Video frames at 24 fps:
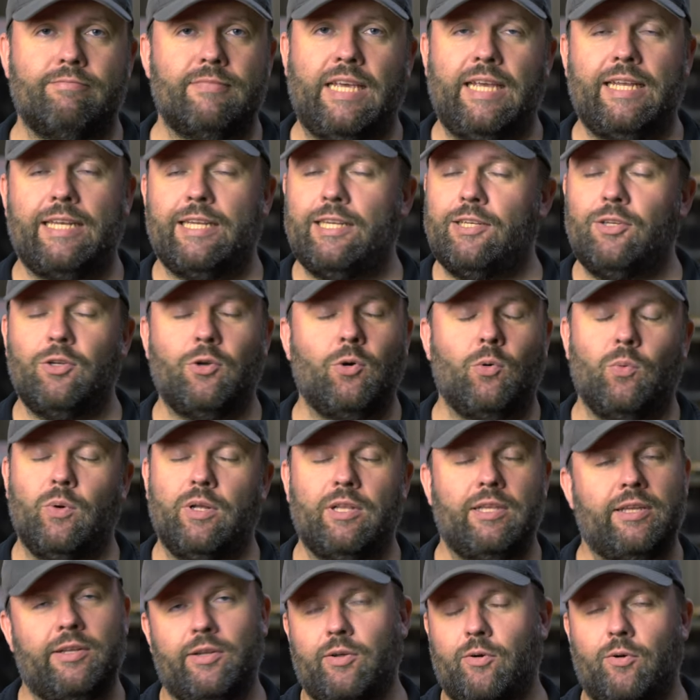it didn't go
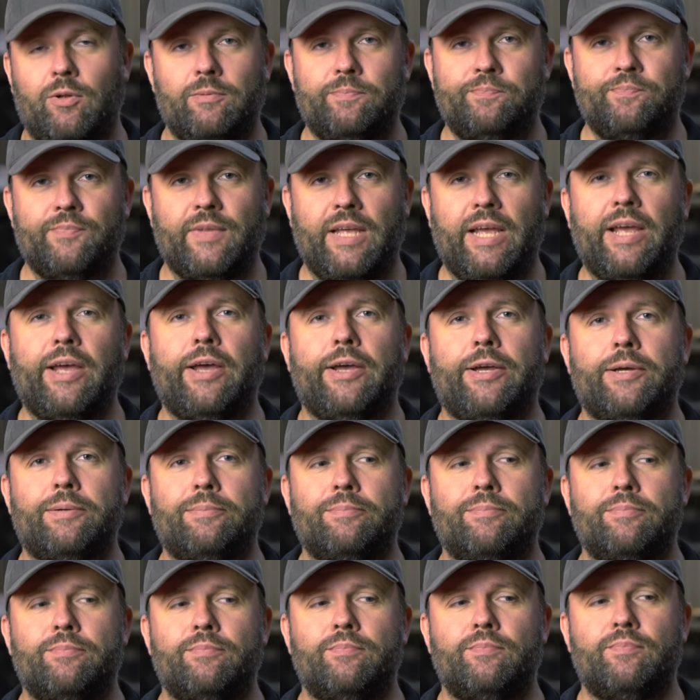well at all.
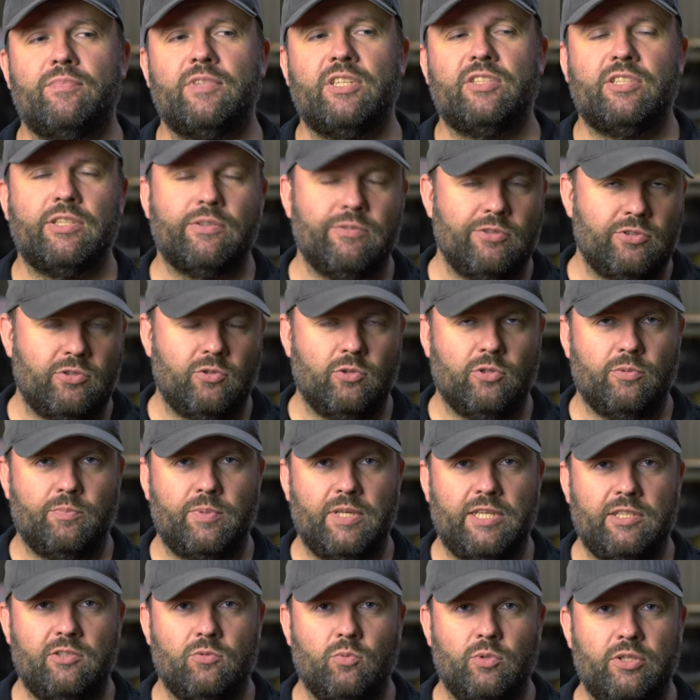The silver solder
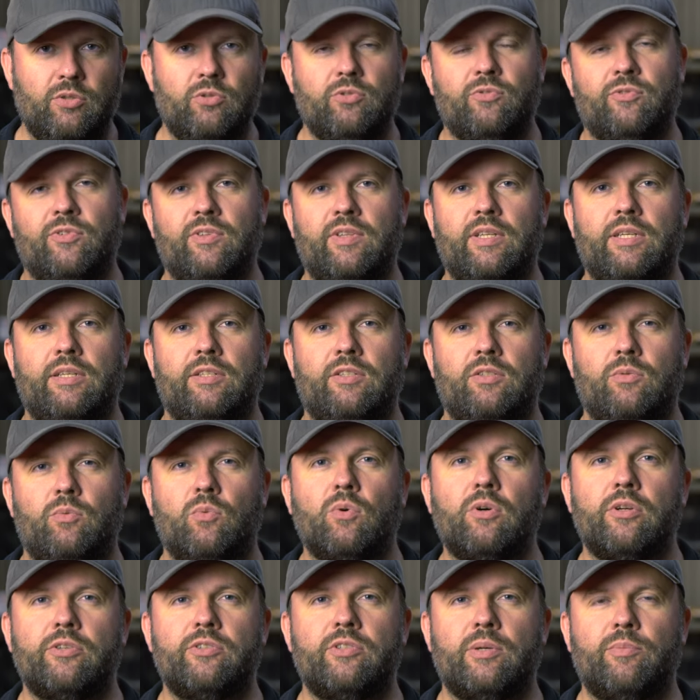paste we used for this
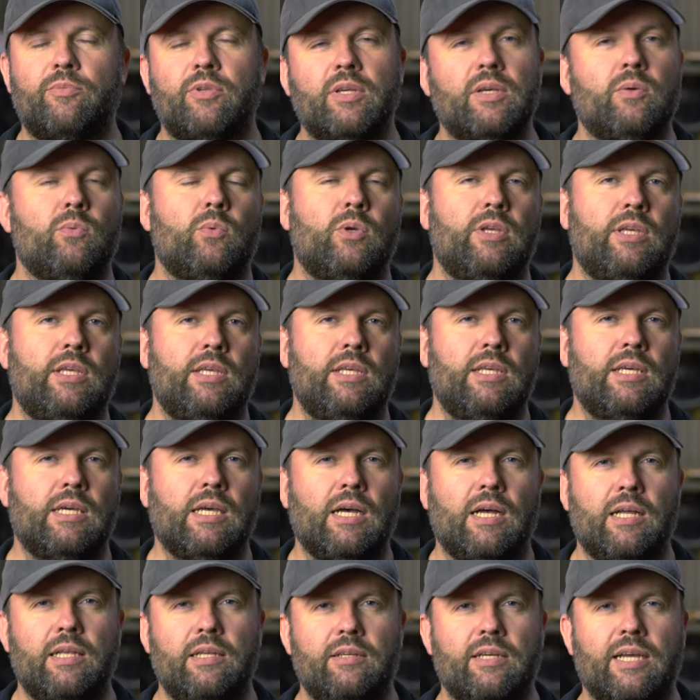was something we
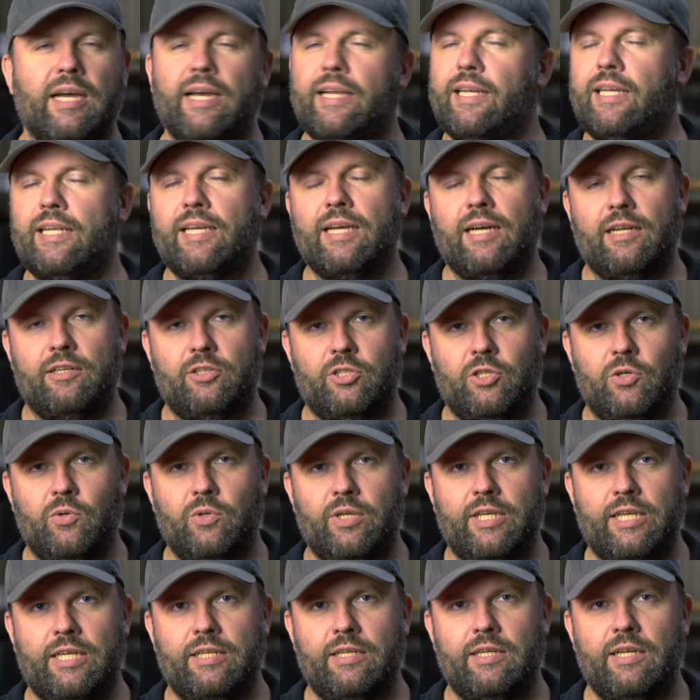kindly got
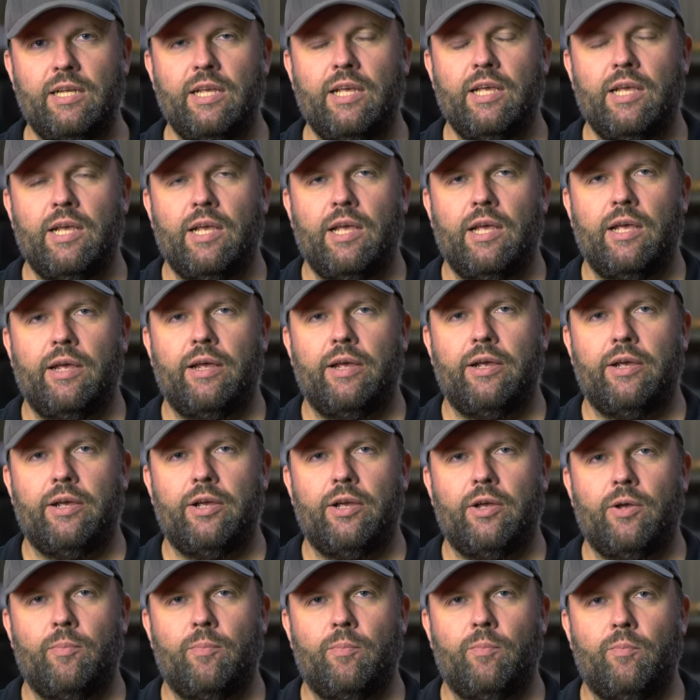donated,
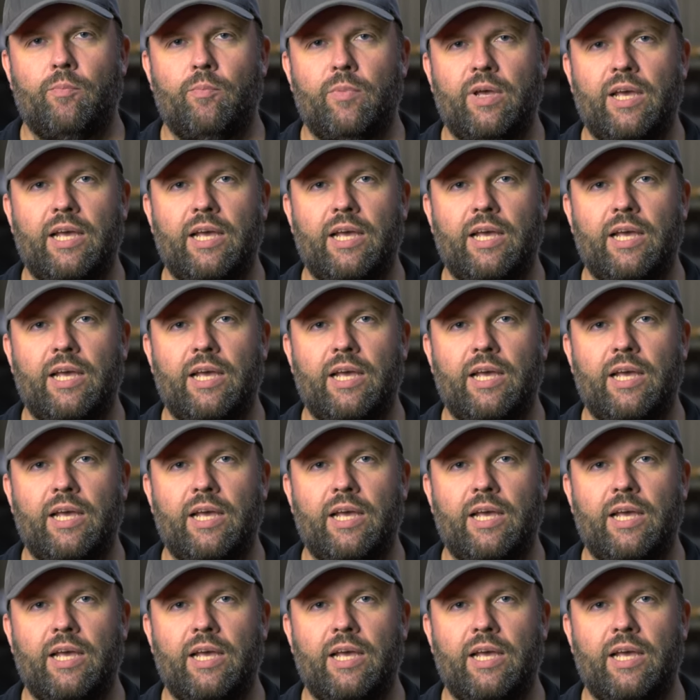and